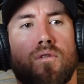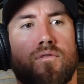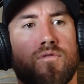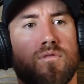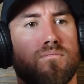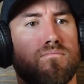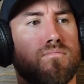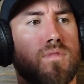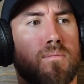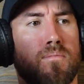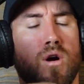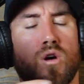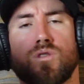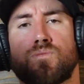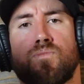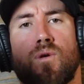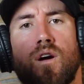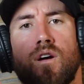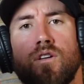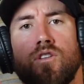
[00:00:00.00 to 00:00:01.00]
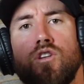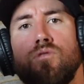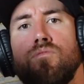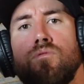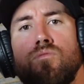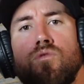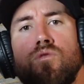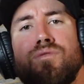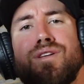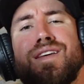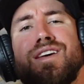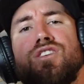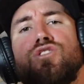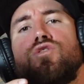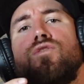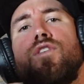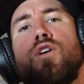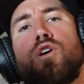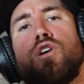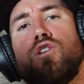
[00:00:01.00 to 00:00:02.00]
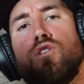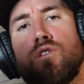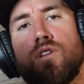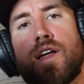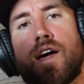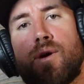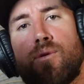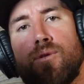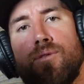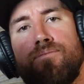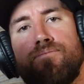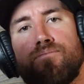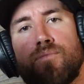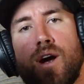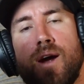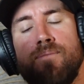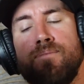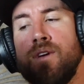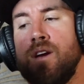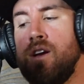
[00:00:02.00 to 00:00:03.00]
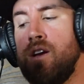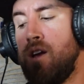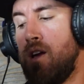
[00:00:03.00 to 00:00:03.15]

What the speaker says: but for the most part, human movement is very unilateral, right?